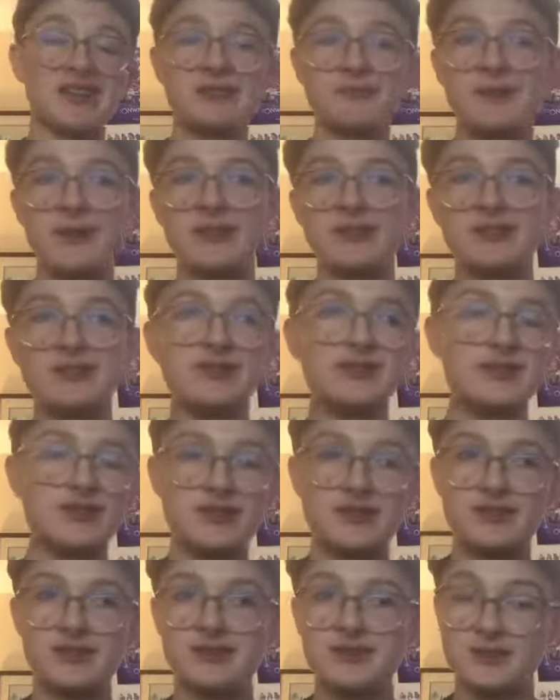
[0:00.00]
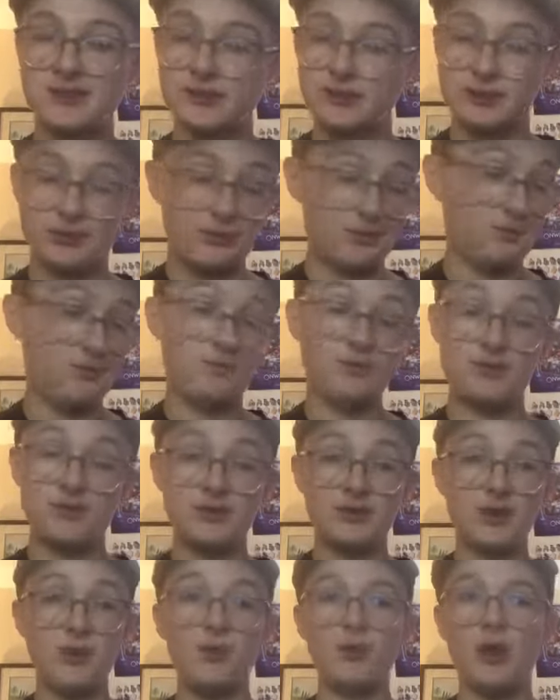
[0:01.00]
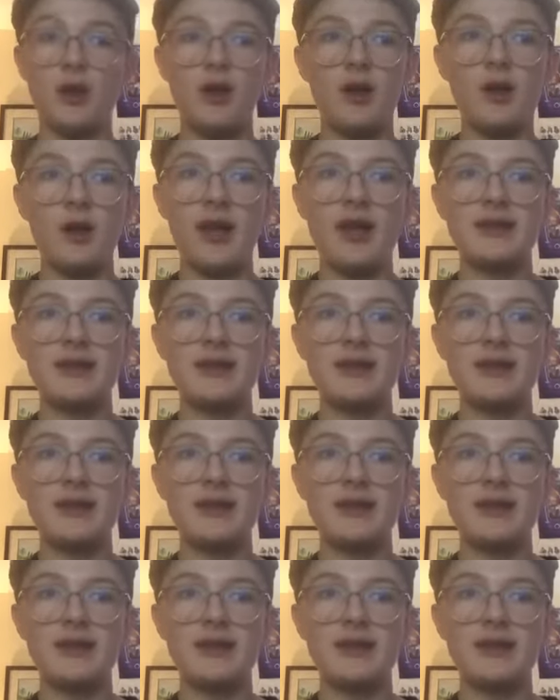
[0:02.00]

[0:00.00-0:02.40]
It's been so long.